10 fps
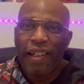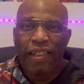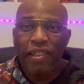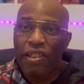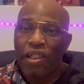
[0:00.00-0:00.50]

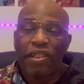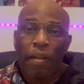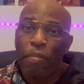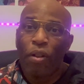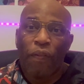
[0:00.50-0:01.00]
This is just a
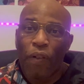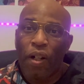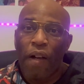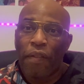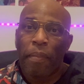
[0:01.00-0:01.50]
beautiful
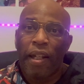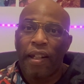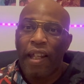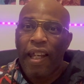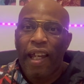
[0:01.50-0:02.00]
cover, man,
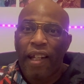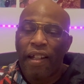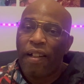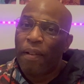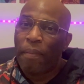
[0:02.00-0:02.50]
and
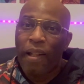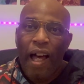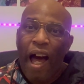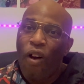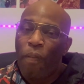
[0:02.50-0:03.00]
um,
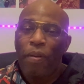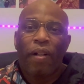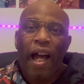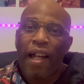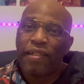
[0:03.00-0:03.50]
I hope you
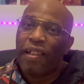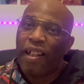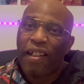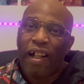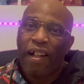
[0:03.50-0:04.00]
guys
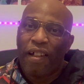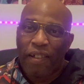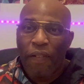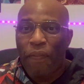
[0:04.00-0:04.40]
uh,